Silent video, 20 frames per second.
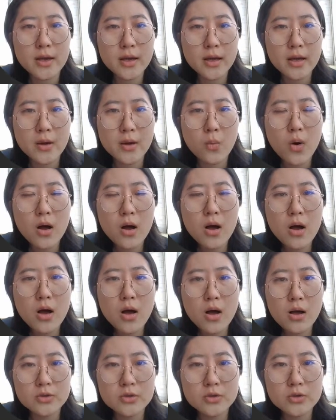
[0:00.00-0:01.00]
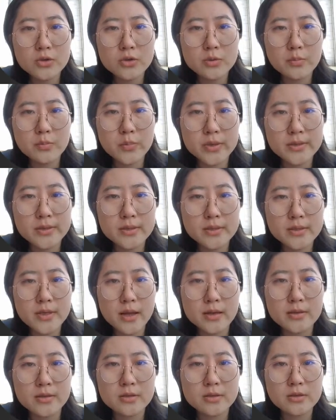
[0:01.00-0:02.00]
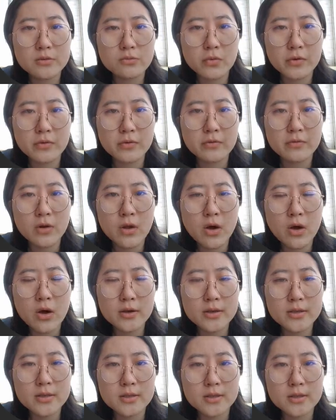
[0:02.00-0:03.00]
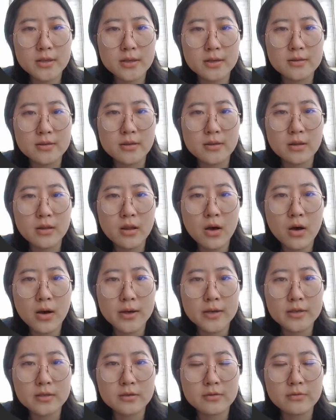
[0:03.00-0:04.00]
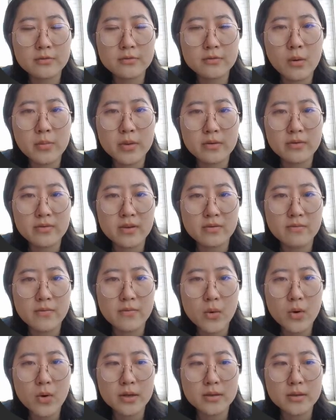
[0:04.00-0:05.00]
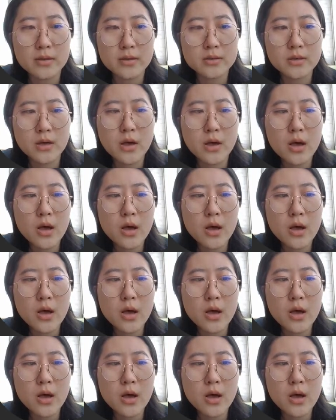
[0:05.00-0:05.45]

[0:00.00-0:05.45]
can 100% reflecting the light from the environment,